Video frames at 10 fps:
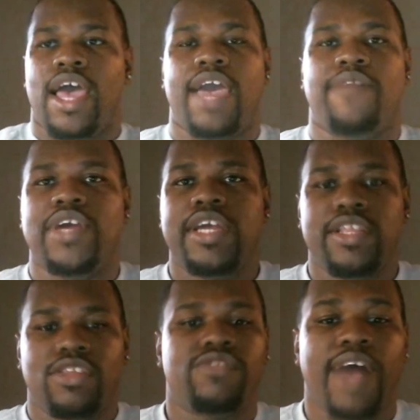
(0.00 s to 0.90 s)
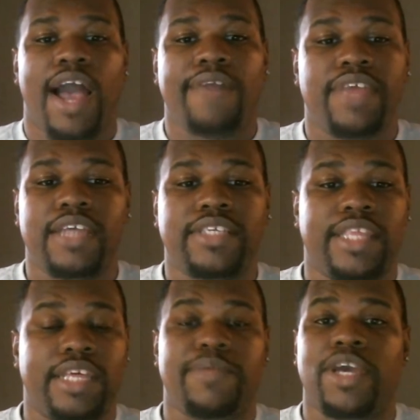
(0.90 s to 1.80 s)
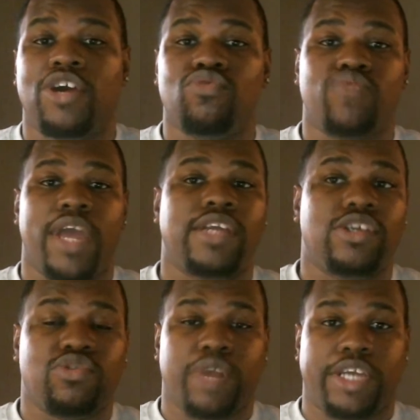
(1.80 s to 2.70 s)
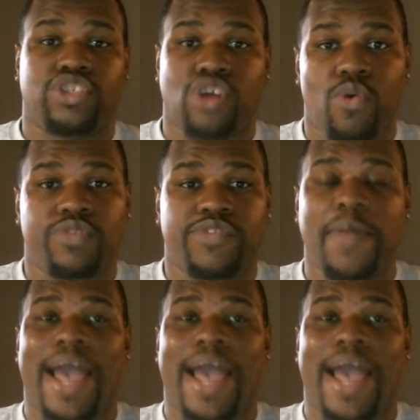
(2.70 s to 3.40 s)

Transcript: If we can get those 5 things, I think it'll be a great Star Wars film.